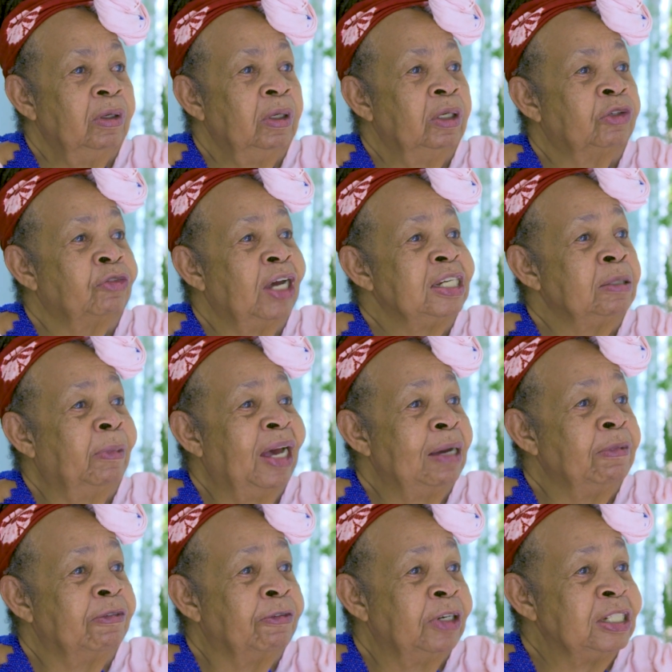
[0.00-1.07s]
You trying to buy
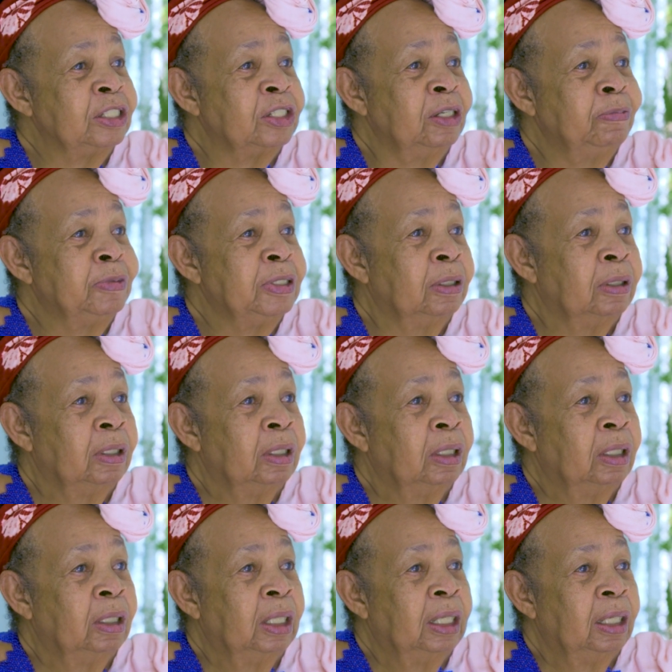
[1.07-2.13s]
my friendship?
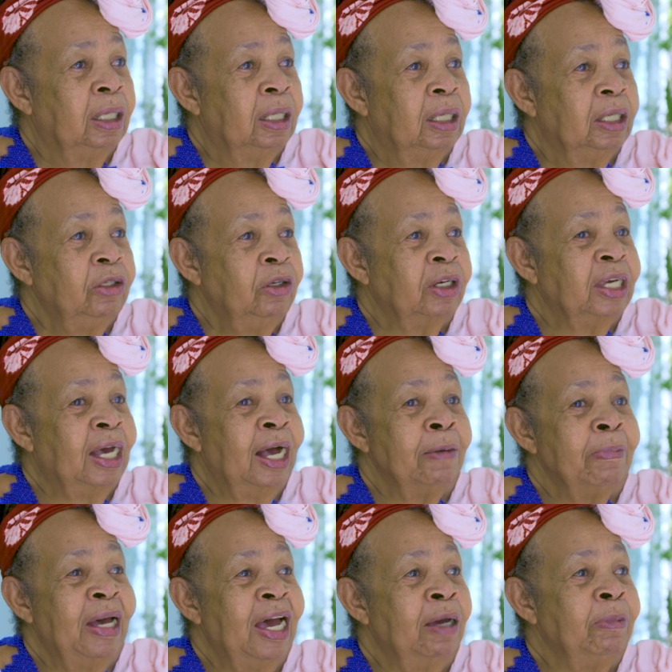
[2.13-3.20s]
You
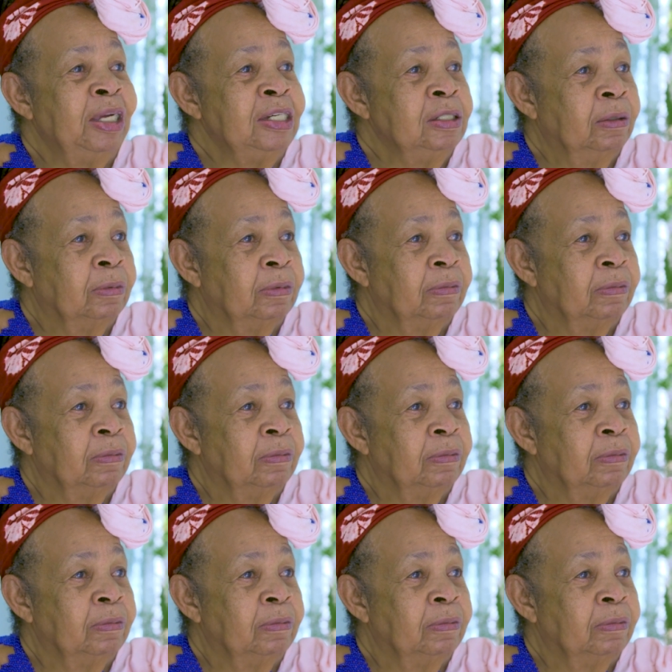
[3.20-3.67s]
can't buy me.